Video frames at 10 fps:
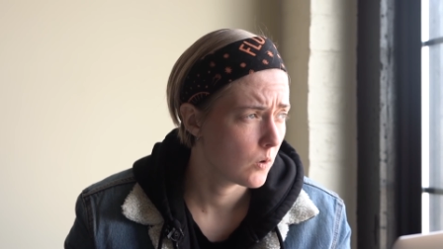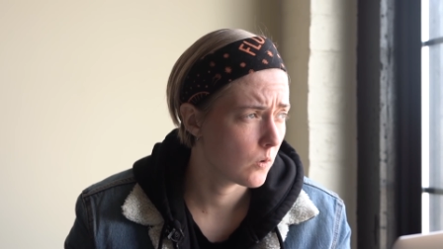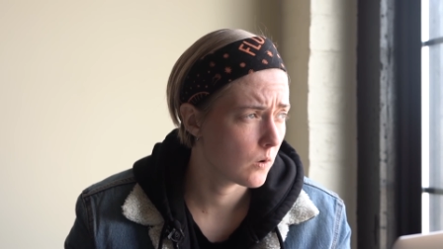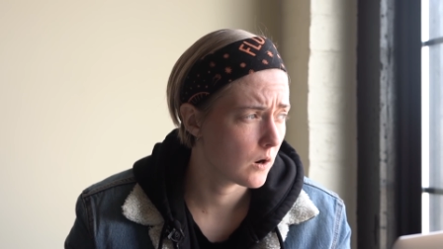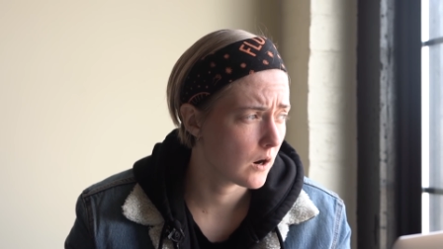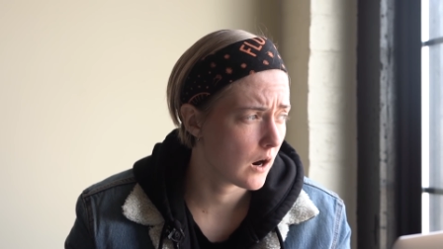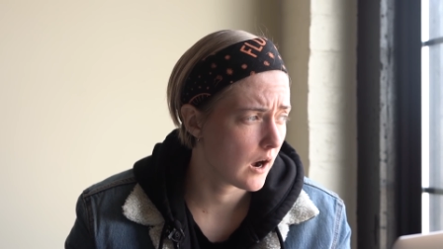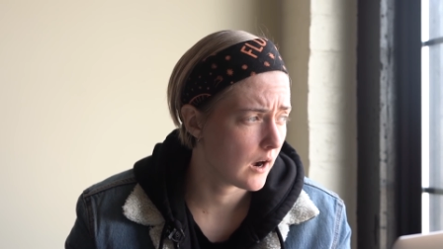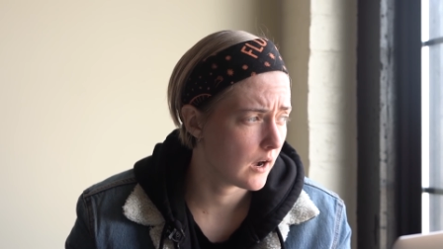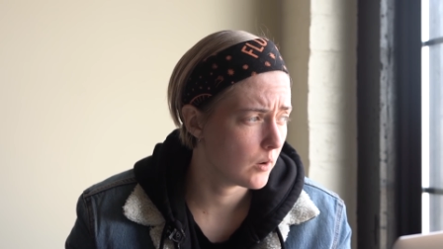or
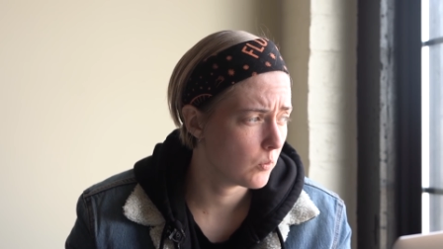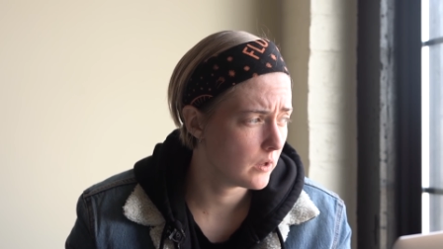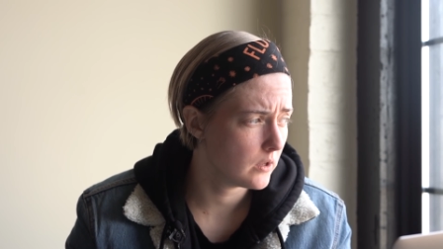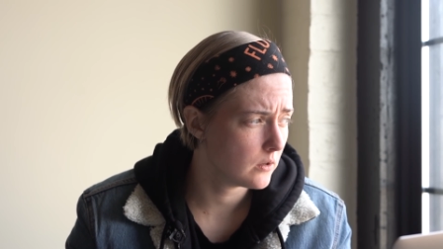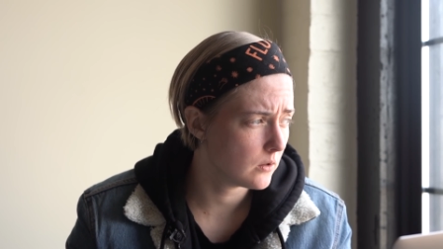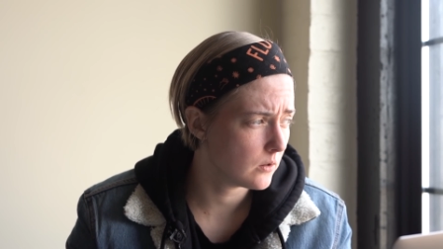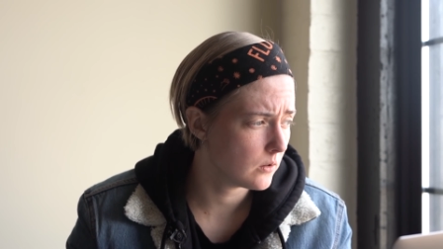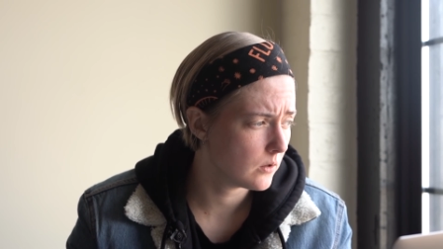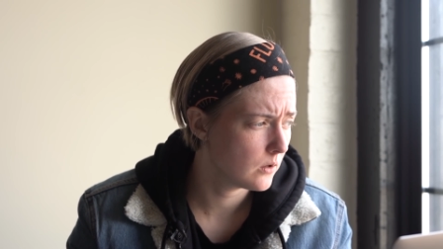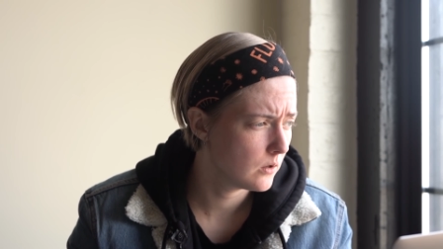I
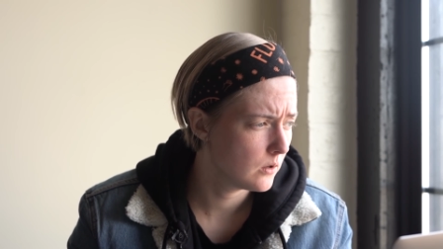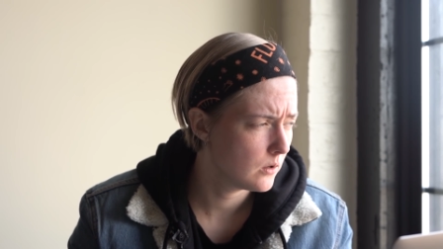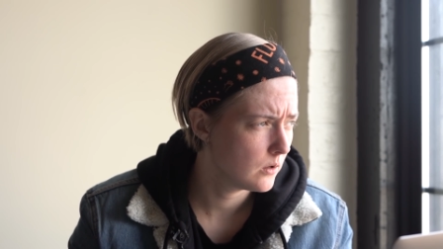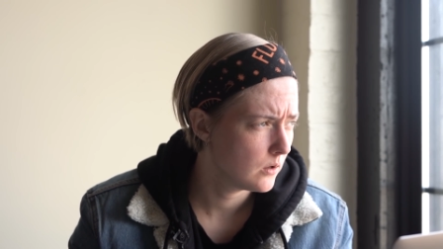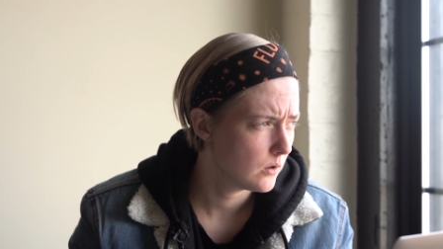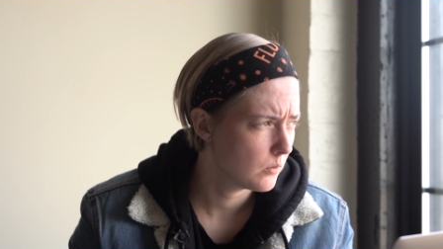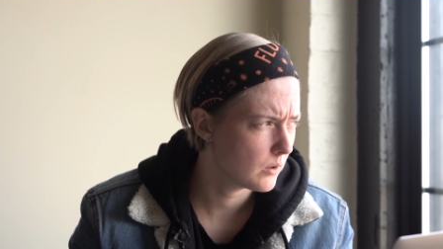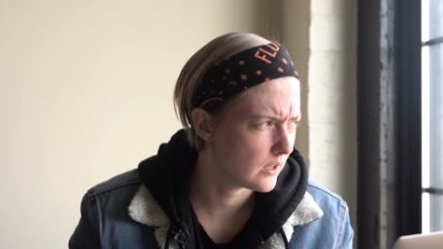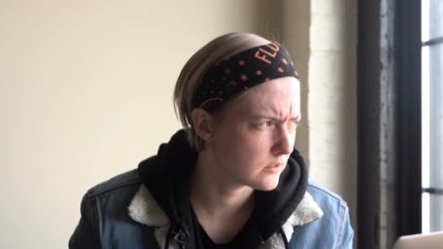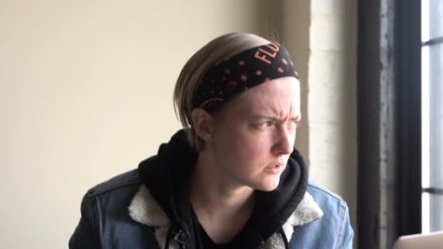will,
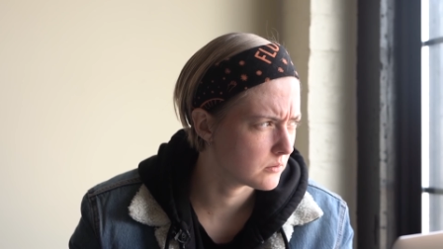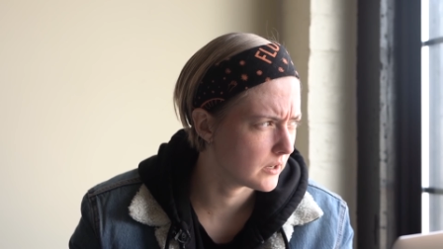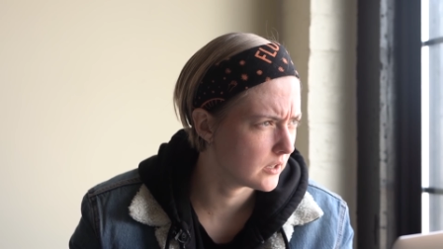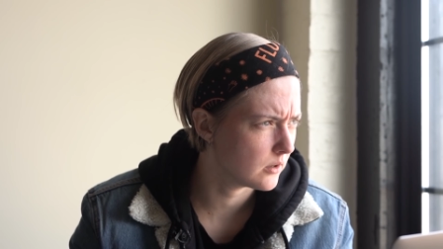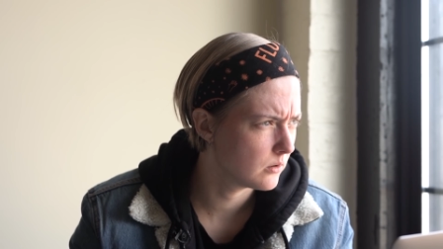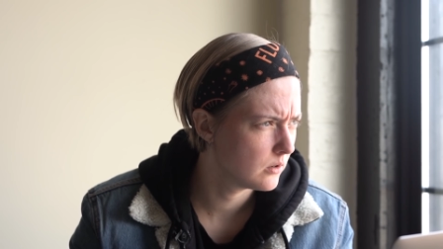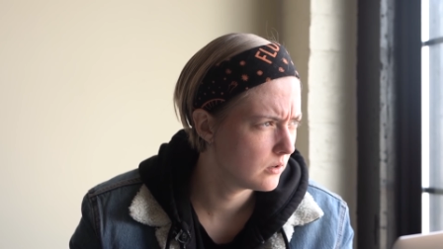what else do I do?